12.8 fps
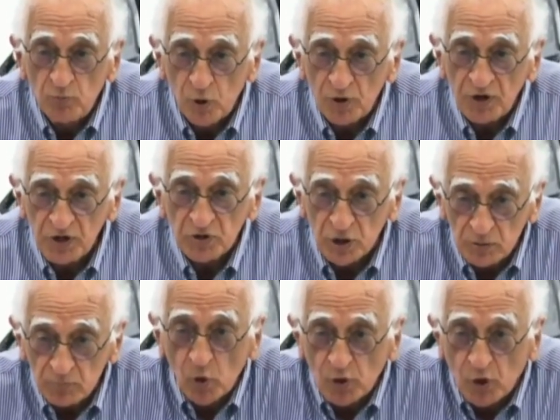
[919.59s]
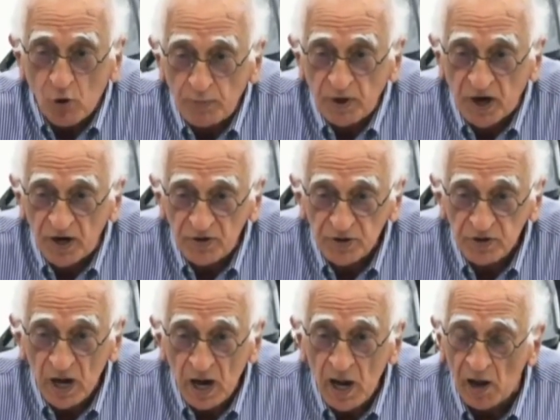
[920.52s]
We should do more research, more
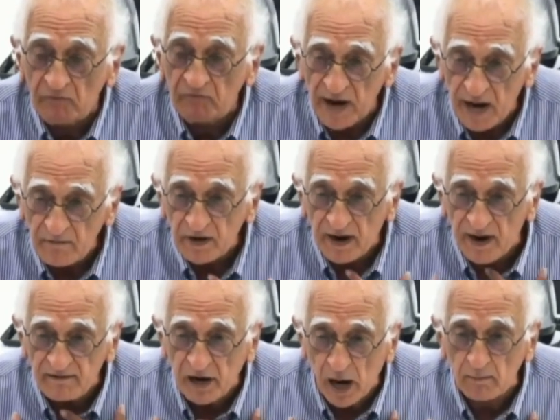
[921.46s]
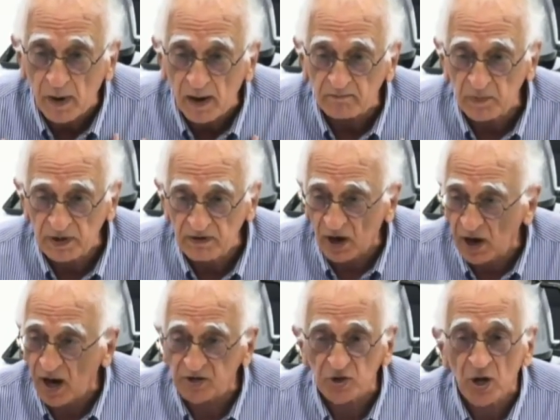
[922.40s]
computations. And whenever I've come
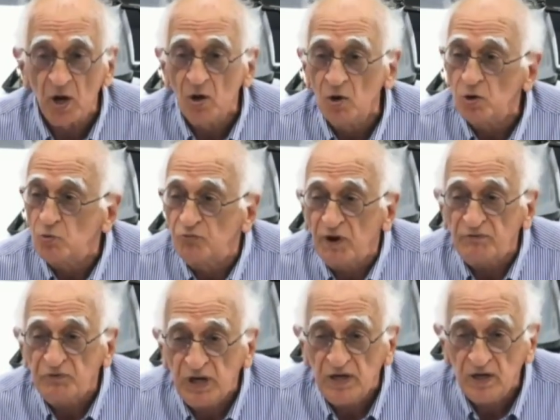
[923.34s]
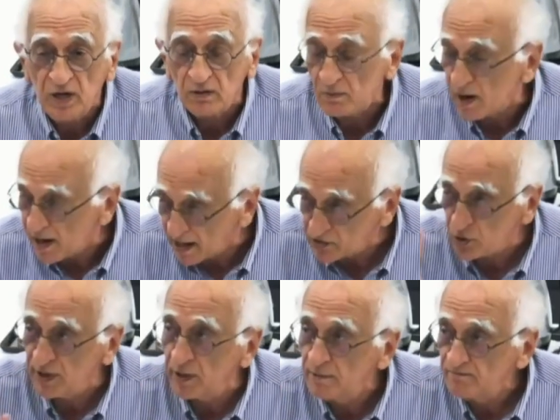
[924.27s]
up in the last 15
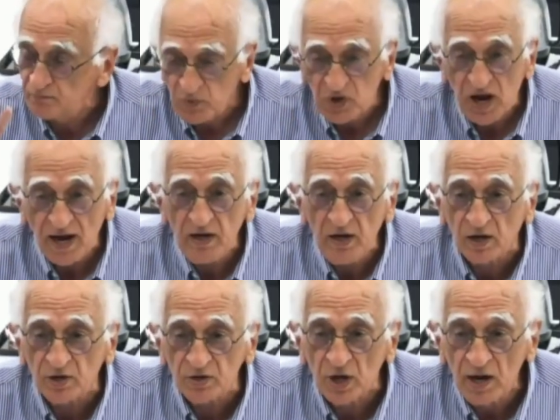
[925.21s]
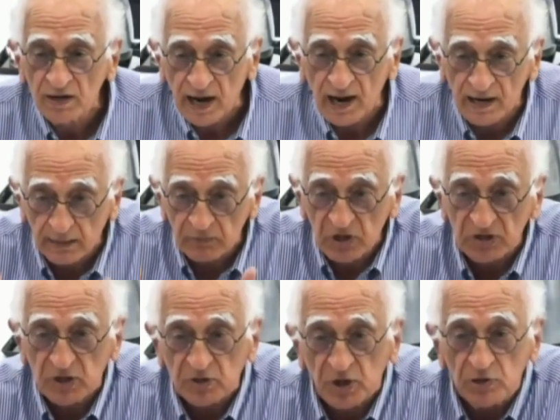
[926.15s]
years, well, actually 10 years,
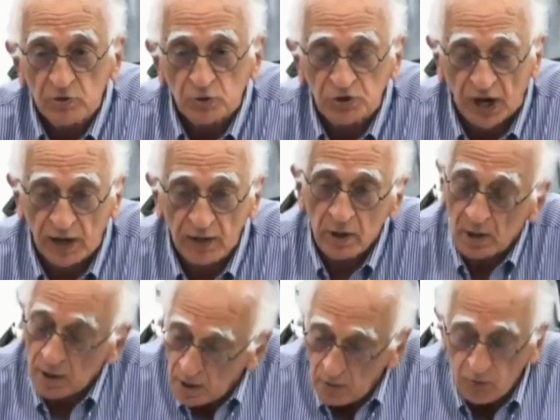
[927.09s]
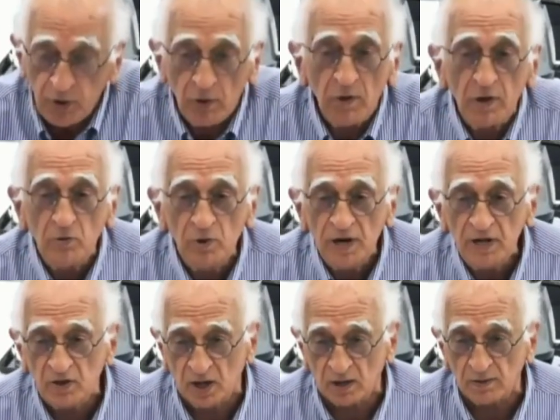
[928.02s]
telling them these are things to change. We
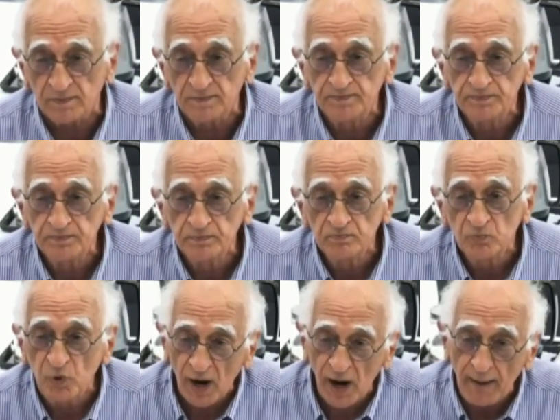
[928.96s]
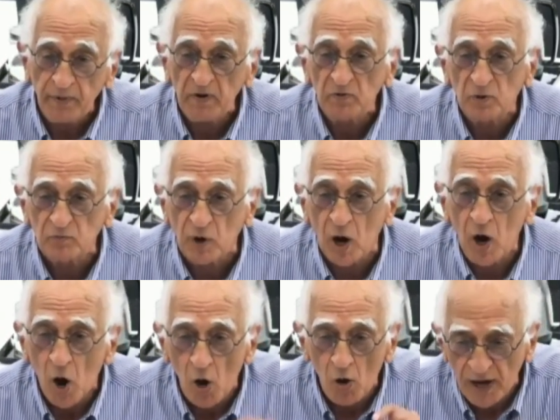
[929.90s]
don't want to do anything. We are
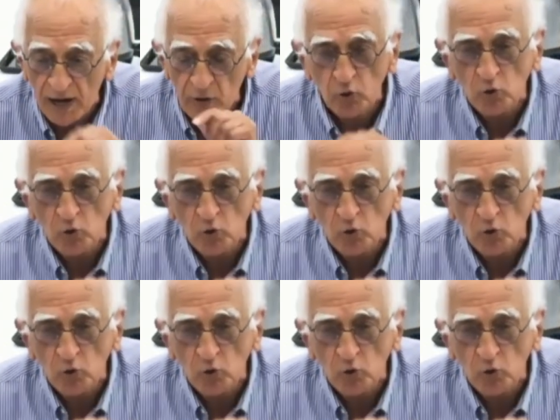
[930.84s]
happy with what we are.